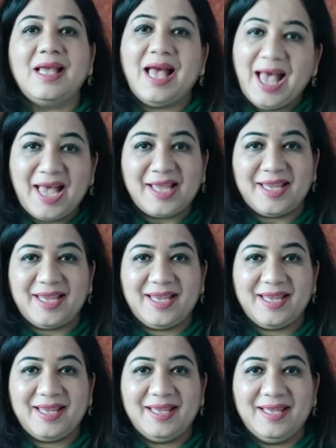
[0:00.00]
Hi,
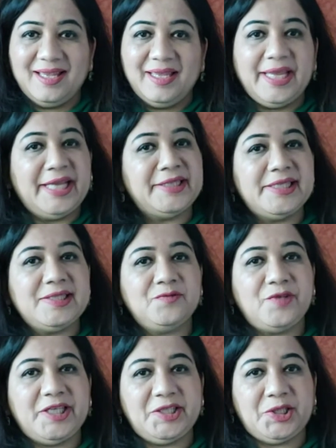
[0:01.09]
in this
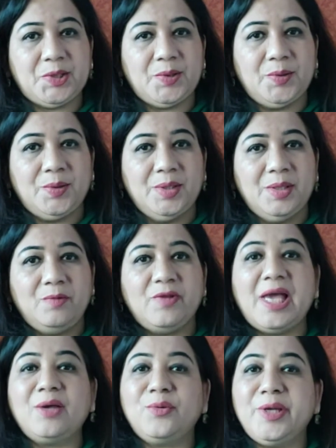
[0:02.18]
video,
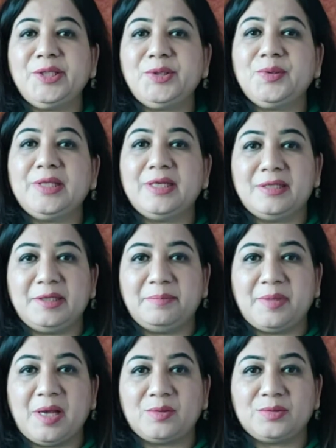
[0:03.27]
we are going to learn
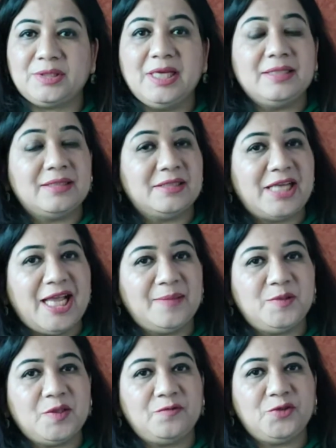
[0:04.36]
about the
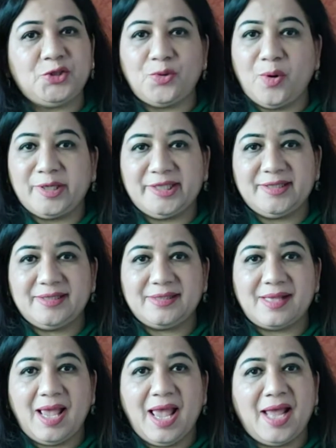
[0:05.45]
types of joints
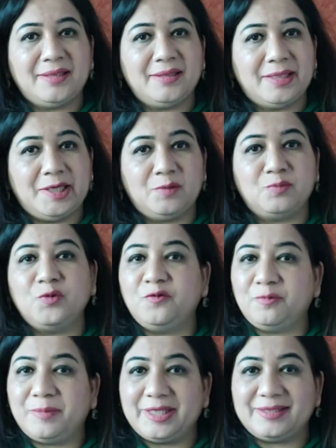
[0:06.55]
and their
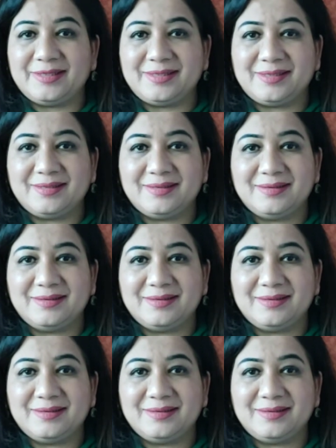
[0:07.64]
movements.